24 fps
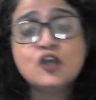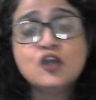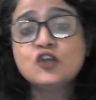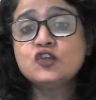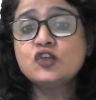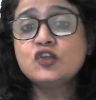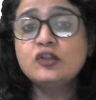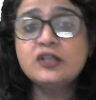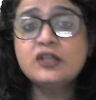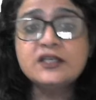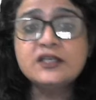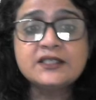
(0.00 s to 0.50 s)

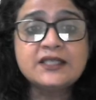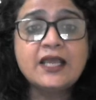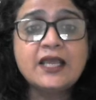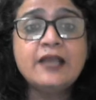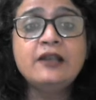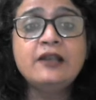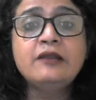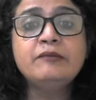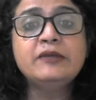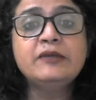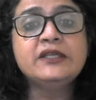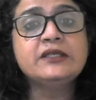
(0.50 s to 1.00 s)
So this
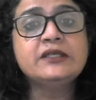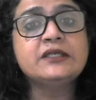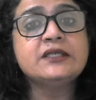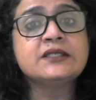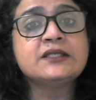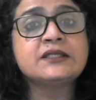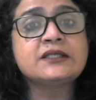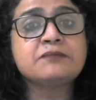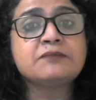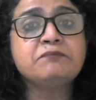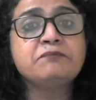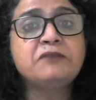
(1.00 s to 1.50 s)
element
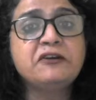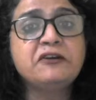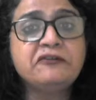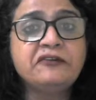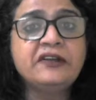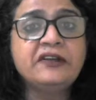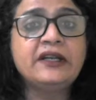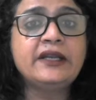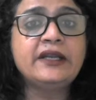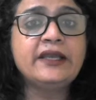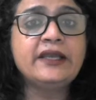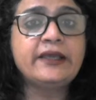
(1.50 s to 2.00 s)
is
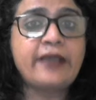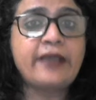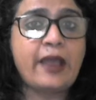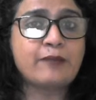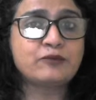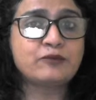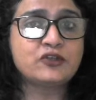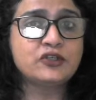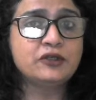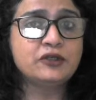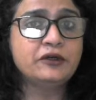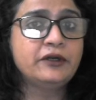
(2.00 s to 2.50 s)
perfectly
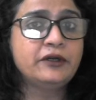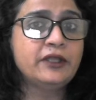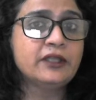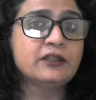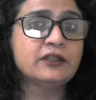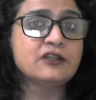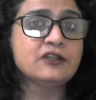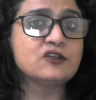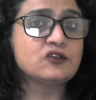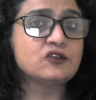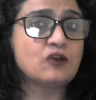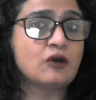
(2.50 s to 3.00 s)
captured in
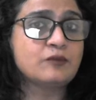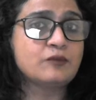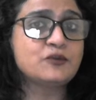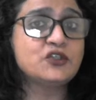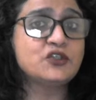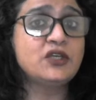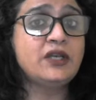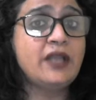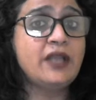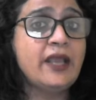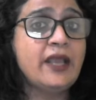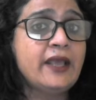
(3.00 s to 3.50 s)
this
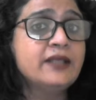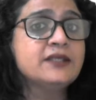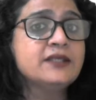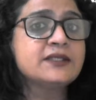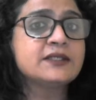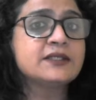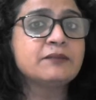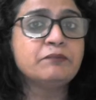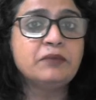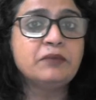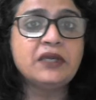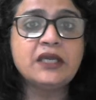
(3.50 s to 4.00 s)
option,
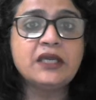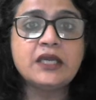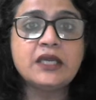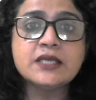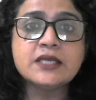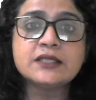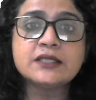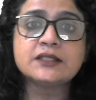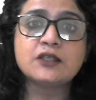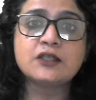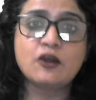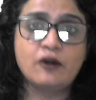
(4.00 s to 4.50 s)
hence B
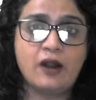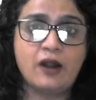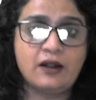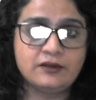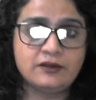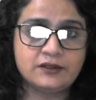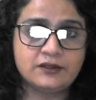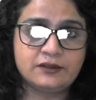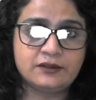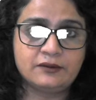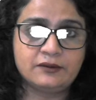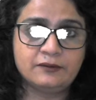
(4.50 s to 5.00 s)
is your
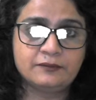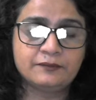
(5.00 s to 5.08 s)
answer.